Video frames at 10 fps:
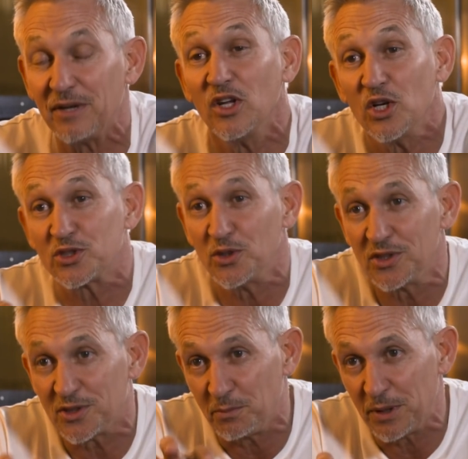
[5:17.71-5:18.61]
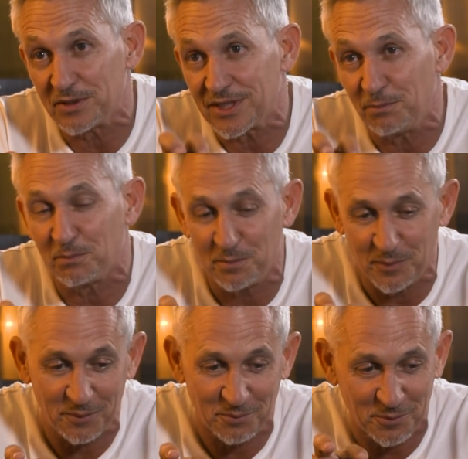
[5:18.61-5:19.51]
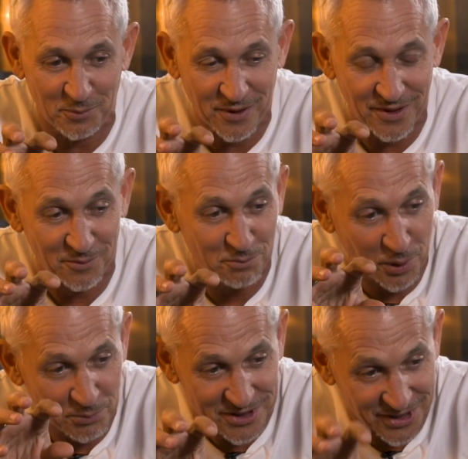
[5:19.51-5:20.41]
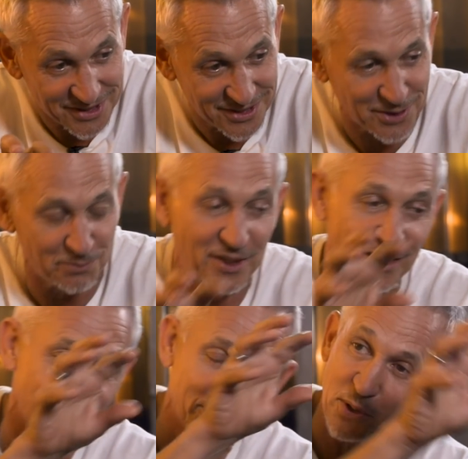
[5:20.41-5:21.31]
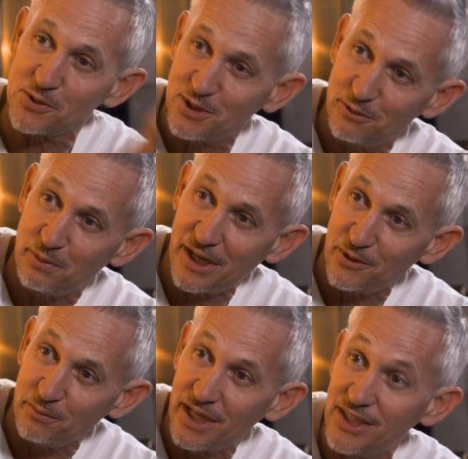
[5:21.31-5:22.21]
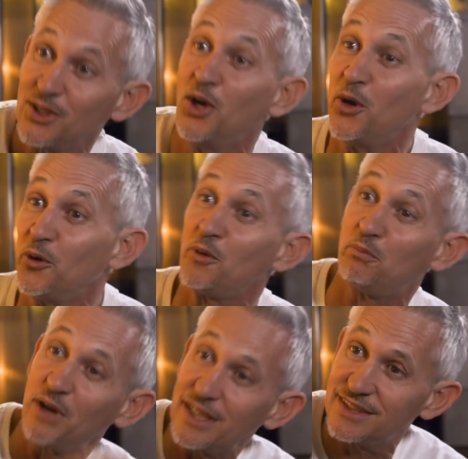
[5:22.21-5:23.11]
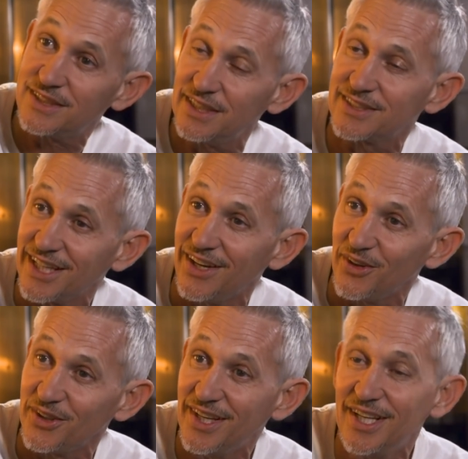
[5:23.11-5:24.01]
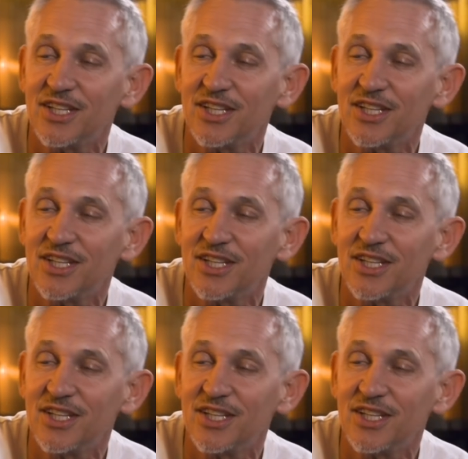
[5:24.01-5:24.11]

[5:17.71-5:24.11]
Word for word: As soon as the BBC, um, you know, publicises something that's positive about Remainers, all the Brexiteers get on.